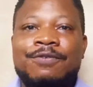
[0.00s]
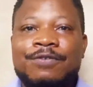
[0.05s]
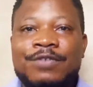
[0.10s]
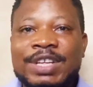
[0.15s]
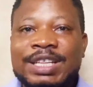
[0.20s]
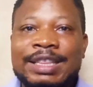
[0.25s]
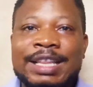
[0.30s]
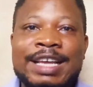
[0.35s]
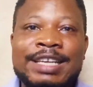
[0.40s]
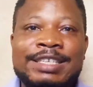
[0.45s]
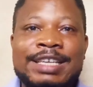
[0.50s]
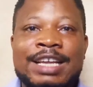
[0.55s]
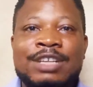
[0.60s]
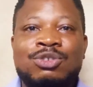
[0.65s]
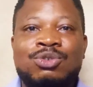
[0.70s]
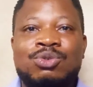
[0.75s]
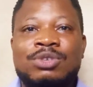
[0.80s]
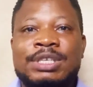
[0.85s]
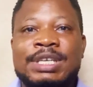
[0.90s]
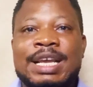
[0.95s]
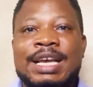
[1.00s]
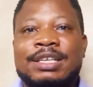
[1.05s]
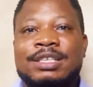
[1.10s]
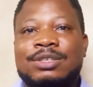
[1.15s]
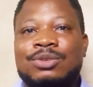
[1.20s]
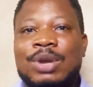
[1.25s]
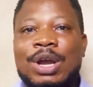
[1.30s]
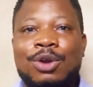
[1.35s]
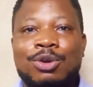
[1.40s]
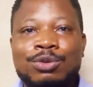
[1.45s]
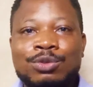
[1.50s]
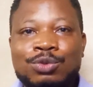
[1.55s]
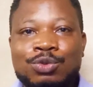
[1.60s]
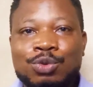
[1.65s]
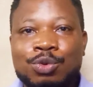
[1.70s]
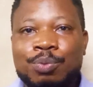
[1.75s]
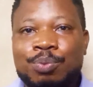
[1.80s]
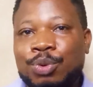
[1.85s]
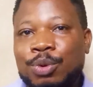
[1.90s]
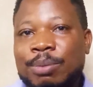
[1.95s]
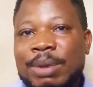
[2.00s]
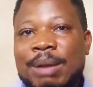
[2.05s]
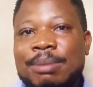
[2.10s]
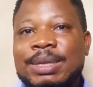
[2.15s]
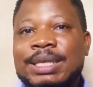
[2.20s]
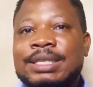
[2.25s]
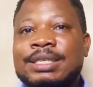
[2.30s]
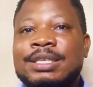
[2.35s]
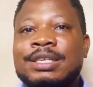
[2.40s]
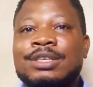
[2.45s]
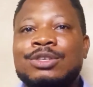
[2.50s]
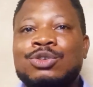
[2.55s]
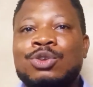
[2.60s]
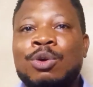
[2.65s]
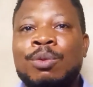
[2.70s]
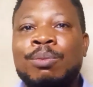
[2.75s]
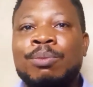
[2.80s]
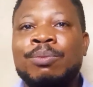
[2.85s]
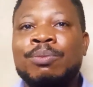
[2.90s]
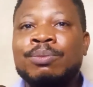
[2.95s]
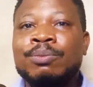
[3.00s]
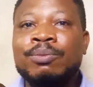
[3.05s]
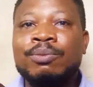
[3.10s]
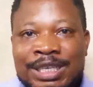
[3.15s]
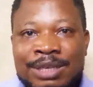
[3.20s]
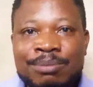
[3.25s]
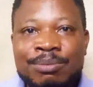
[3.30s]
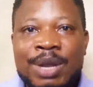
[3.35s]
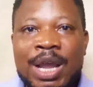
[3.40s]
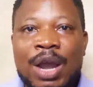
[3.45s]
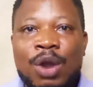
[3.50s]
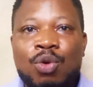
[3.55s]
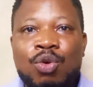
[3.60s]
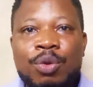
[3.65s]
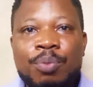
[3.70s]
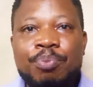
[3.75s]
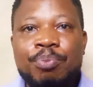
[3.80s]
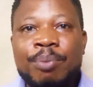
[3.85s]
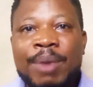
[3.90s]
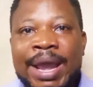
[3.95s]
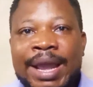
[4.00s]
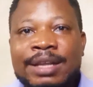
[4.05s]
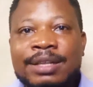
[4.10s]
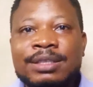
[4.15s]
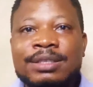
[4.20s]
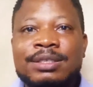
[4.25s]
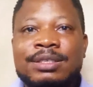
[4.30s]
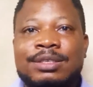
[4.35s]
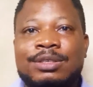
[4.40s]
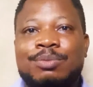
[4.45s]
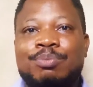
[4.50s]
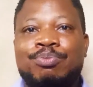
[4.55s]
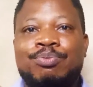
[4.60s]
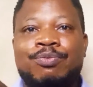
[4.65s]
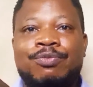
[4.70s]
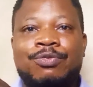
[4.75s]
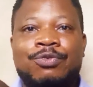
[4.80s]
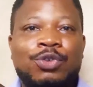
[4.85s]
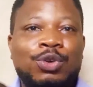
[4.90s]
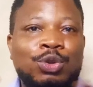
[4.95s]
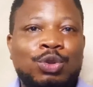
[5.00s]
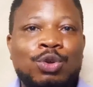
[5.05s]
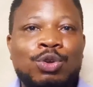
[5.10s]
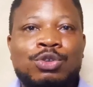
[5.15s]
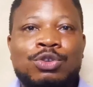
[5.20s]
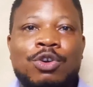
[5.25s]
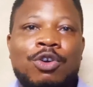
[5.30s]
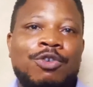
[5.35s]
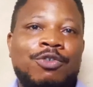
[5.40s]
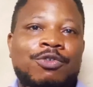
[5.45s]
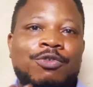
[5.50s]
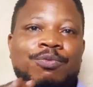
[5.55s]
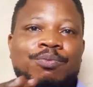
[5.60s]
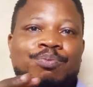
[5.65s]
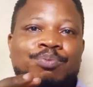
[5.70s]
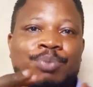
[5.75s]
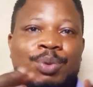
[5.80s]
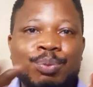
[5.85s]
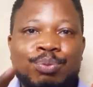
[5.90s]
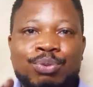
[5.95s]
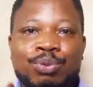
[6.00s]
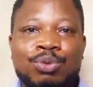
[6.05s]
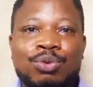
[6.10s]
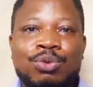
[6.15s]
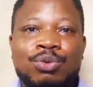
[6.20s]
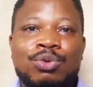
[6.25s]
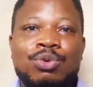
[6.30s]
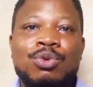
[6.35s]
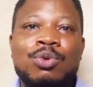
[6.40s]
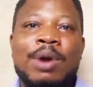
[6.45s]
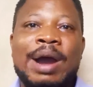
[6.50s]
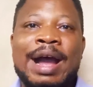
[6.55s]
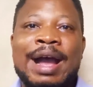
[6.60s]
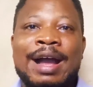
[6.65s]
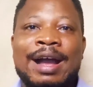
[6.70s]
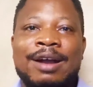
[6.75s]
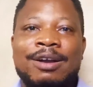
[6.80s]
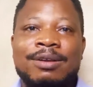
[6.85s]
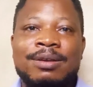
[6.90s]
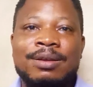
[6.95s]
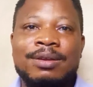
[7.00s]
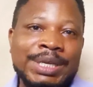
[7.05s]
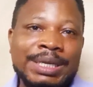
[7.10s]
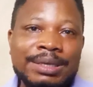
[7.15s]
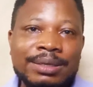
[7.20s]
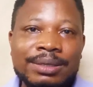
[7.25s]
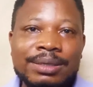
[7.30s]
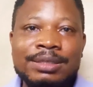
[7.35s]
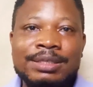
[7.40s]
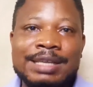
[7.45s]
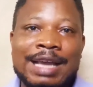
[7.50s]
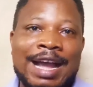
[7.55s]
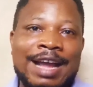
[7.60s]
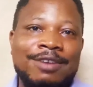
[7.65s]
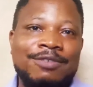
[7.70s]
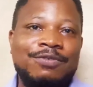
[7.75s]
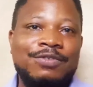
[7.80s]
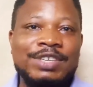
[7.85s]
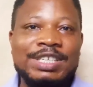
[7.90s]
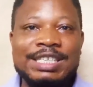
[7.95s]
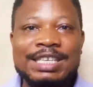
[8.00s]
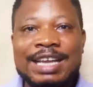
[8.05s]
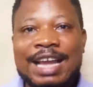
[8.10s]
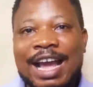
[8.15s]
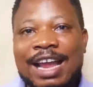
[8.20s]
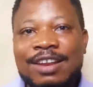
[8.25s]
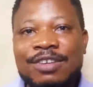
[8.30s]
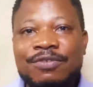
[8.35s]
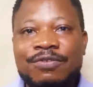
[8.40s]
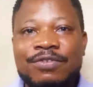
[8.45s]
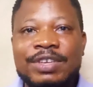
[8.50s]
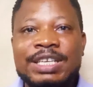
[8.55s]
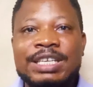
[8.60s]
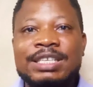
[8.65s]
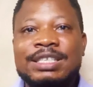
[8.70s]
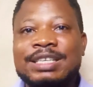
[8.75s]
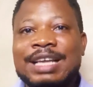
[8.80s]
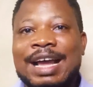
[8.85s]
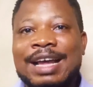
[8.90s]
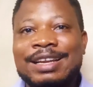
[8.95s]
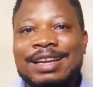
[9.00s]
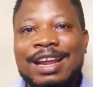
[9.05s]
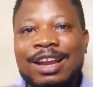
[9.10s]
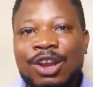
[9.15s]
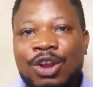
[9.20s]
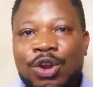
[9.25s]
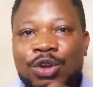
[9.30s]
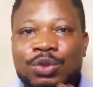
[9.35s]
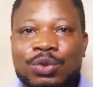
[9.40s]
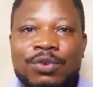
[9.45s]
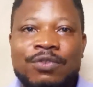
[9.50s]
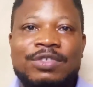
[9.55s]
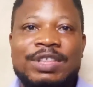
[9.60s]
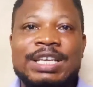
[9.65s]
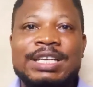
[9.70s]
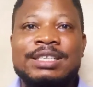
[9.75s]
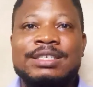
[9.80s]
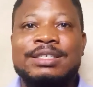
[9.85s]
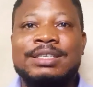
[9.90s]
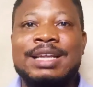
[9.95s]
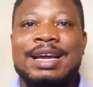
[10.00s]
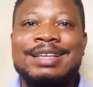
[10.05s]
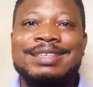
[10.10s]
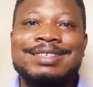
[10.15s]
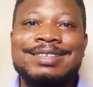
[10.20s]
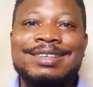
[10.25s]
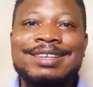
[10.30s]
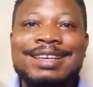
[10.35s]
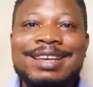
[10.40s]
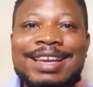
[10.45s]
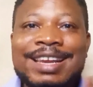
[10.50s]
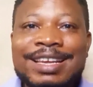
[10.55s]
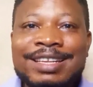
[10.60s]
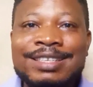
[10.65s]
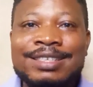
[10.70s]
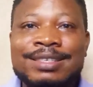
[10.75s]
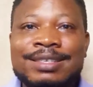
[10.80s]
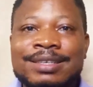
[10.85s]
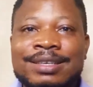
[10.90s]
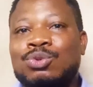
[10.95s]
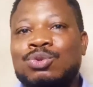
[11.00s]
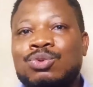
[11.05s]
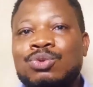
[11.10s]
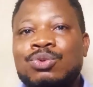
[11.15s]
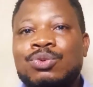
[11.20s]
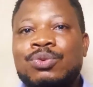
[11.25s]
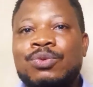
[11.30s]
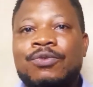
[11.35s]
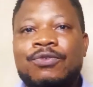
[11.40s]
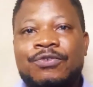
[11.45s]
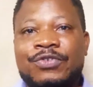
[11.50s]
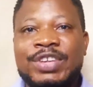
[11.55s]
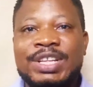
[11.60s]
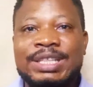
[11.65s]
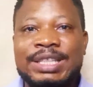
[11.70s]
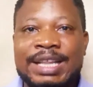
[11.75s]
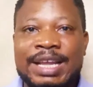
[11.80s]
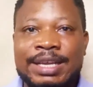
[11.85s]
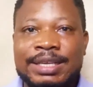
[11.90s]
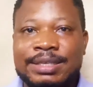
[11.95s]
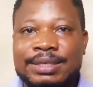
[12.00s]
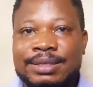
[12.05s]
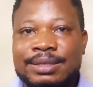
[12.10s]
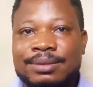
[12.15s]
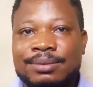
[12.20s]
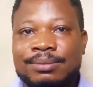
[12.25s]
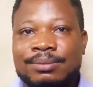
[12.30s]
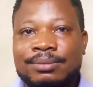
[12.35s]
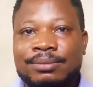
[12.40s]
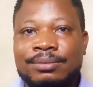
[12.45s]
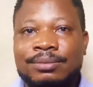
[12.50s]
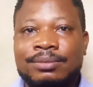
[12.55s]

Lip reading: a fitness enthusiast, you are going to probably see some gym equipment, photos of people who are built and physically fit, and a lot of things that relate to fitness.